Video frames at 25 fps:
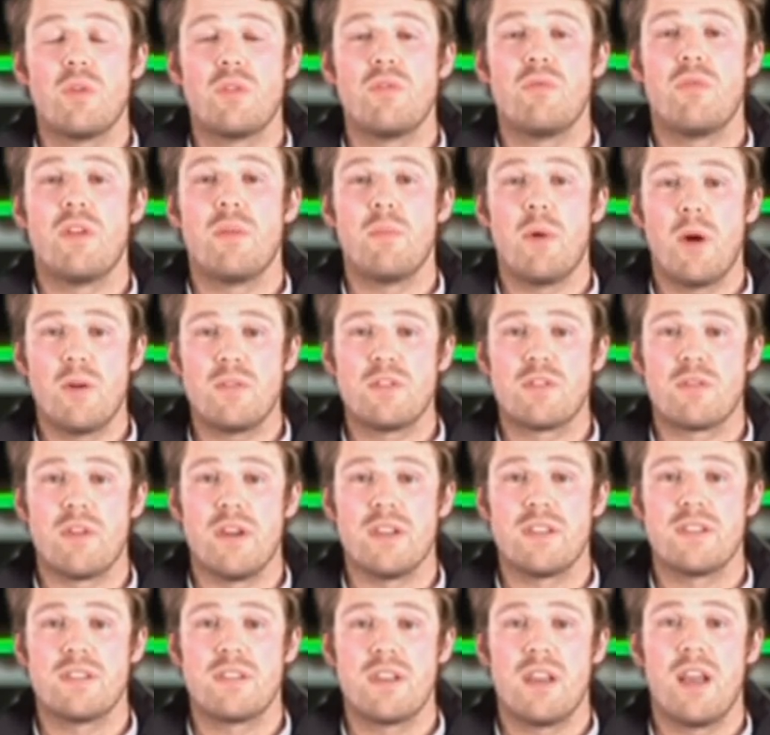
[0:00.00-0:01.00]
ordinary
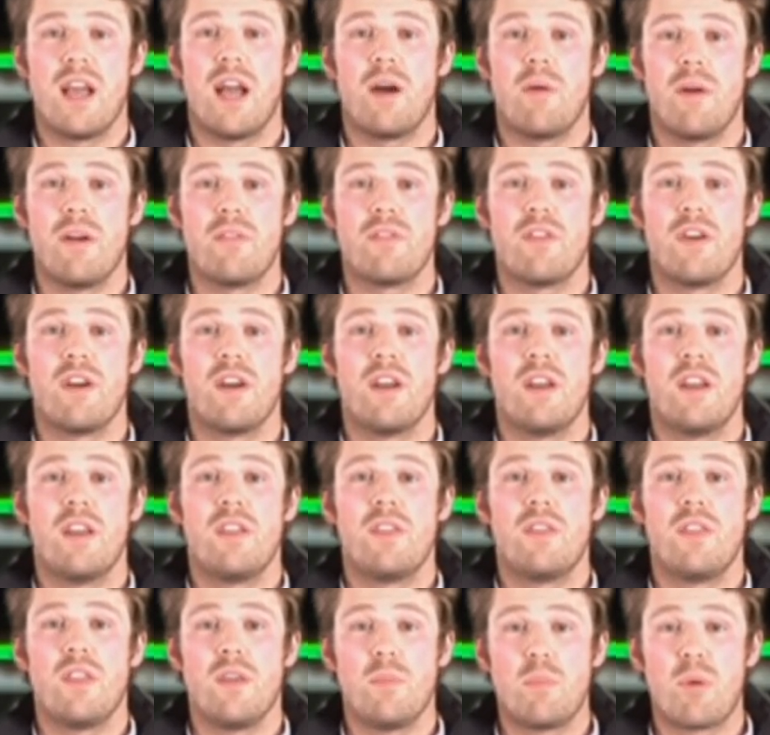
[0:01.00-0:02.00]
motorists. However,
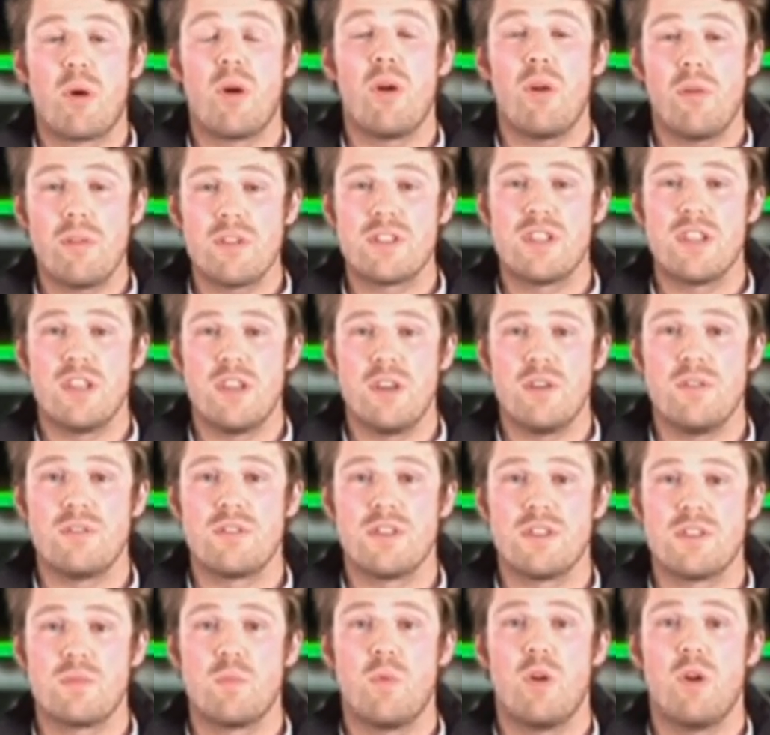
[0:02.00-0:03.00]
the priority
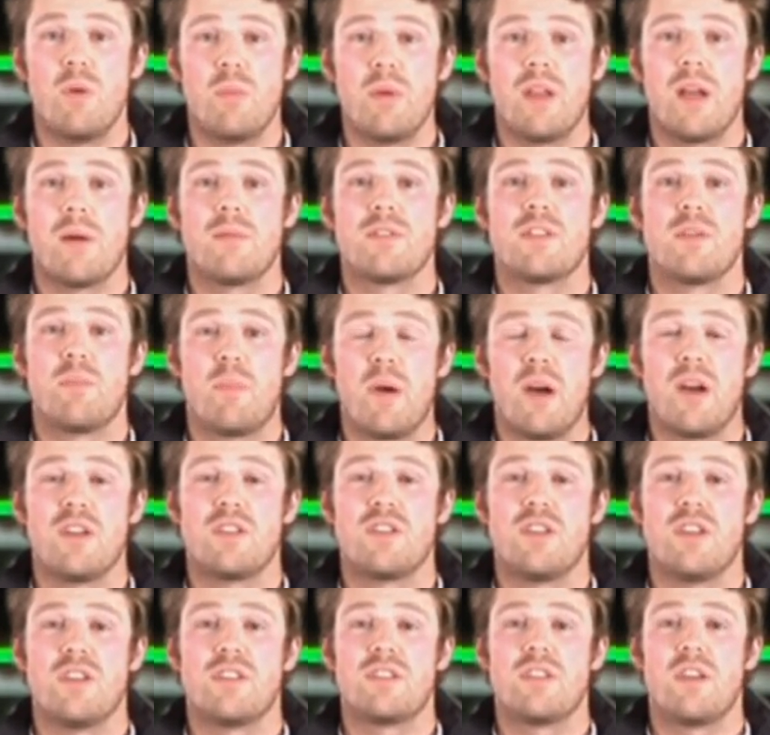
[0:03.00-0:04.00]
users will be able to
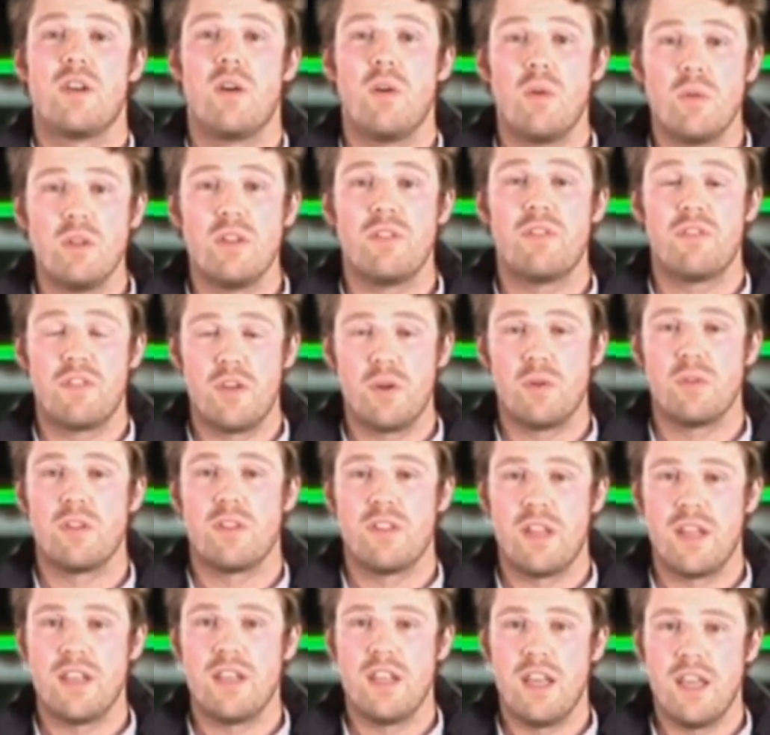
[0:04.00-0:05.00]
purchase all the fuel
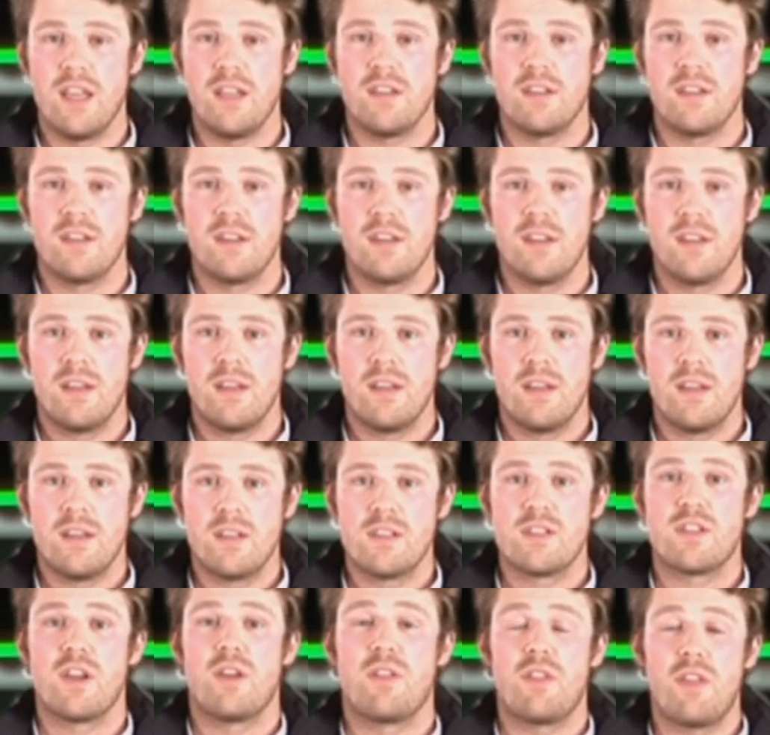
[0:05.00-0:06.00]
that they need.
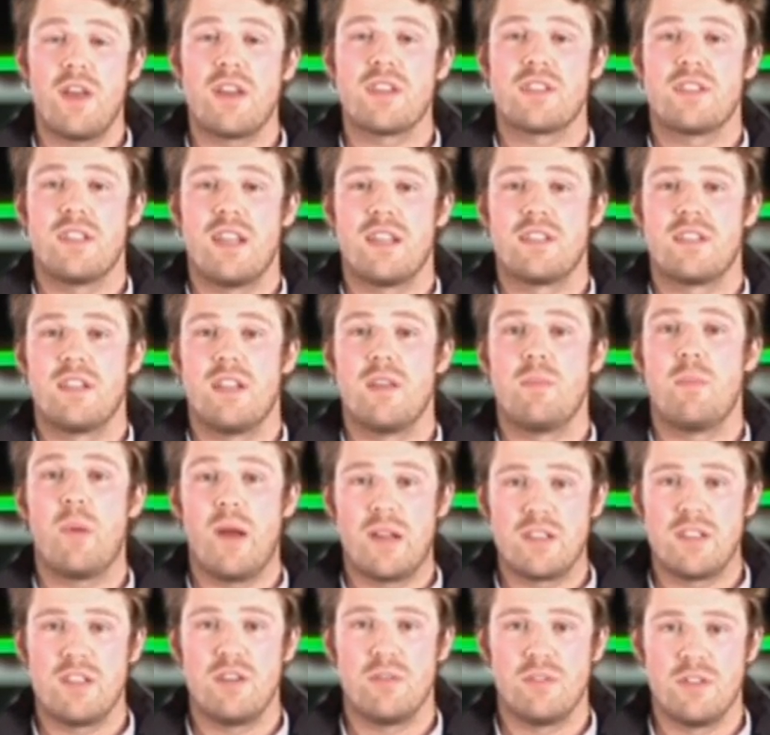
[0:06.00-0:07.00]
So thanks, Natalie.
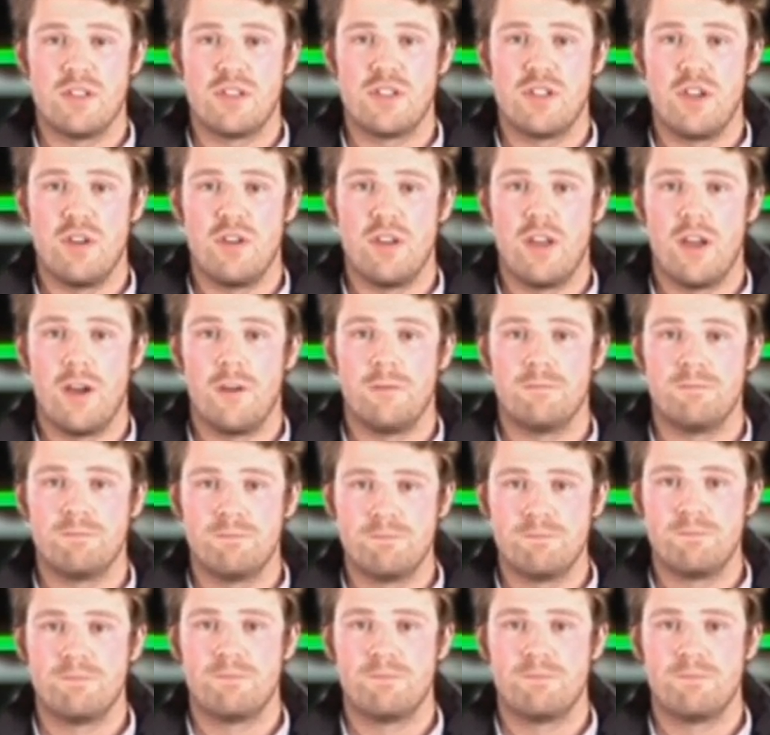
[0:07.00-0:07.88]
Back to you in the studio.